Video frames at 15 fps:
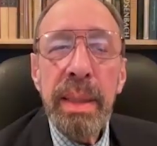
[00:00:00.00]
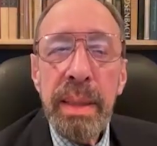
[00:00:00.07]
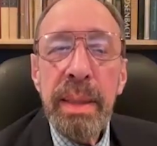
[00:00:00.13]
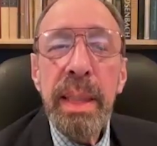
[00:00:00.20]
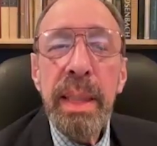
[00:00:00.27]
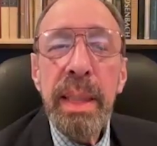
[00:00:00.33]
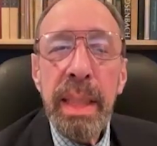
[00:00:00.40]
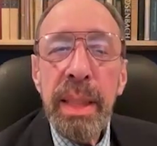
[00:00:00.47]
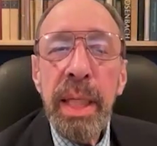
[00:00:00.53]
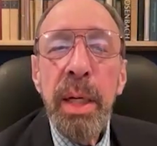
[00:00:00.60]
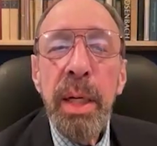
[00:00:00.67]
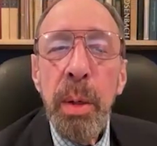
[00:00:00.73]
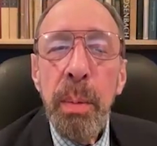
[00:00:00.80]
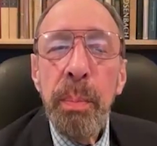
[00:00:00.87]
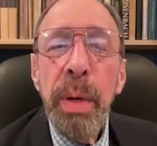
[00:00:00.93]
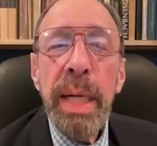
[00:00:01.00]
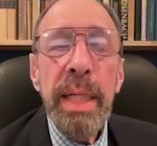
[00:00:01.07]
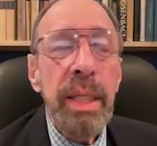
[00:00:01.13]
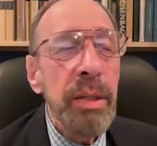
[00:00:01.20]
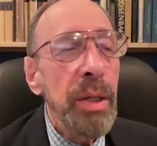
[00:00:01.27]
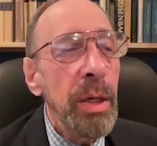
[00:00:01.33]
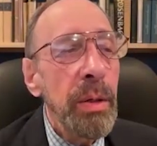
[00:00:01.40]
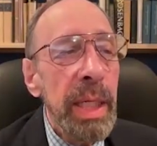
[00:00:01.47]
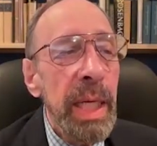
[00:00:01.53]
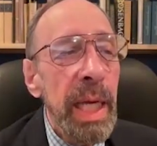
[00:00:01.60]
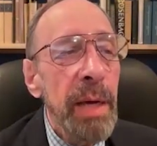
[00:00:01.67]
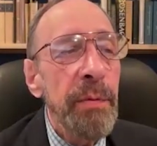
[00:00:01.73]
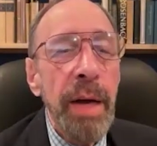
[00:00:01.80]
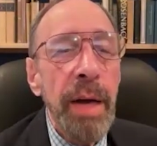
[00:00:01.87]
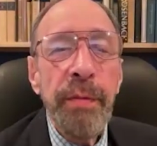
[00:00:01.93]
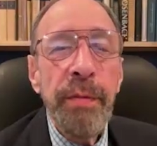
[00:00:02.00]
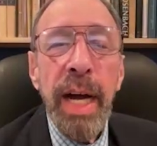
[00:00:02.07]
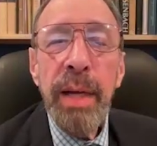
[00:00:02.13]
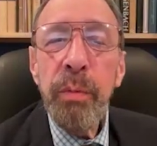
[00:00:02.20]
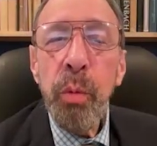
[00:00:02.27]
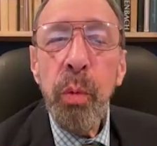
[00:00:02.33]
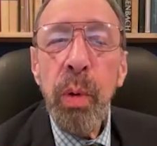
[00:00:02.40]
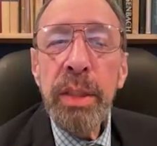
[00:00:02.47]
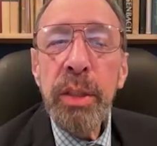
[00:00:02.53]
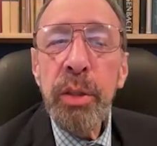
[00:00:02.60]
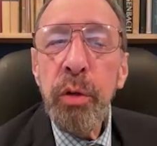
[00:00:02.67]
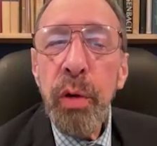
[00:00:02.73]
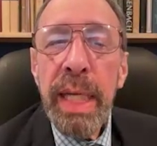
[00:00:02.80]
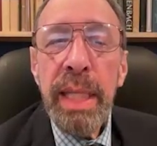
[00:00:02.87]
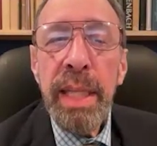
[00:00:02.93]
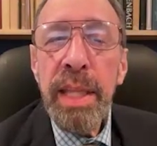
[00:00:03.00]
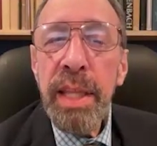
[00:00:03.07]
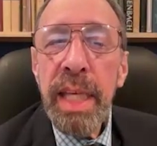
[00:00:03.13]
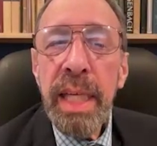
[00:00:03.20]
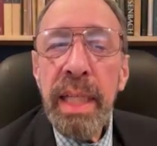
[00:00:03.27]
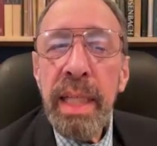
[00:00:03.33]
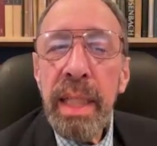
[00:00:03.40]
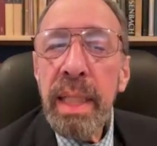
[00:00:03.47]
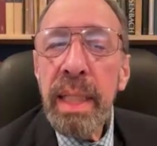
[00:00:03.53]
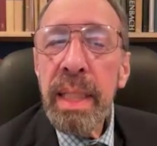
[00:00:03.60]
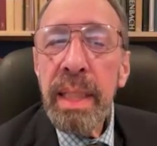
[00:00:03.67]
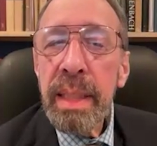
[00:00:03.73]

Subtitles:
Yes, yes. But if I find one great thing,